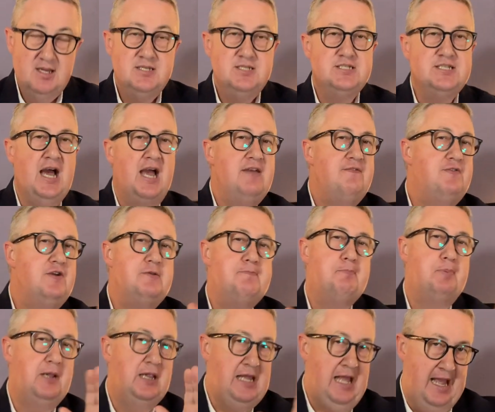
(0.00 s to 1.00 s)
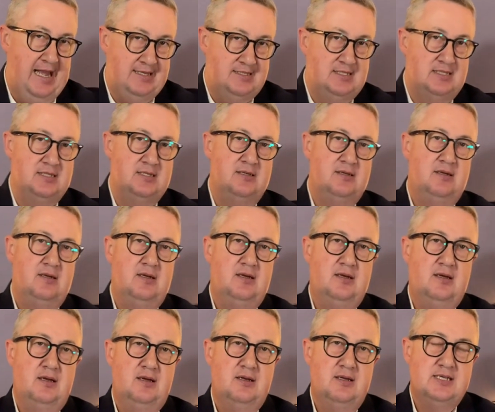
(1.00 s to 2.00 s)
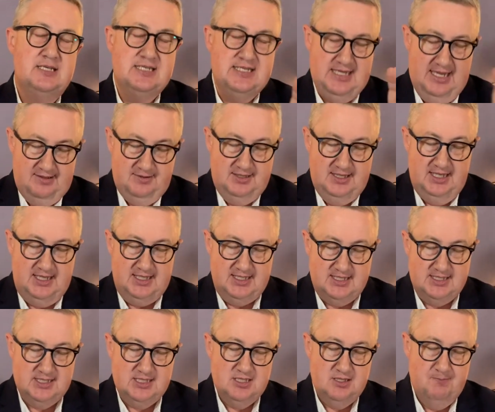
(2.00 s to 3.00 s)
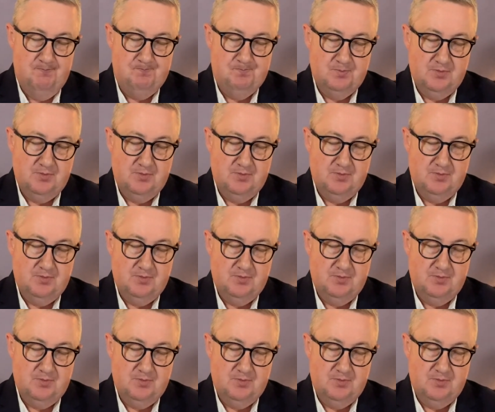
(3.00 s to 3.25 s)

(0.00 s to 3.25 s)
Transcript: David Platt said this: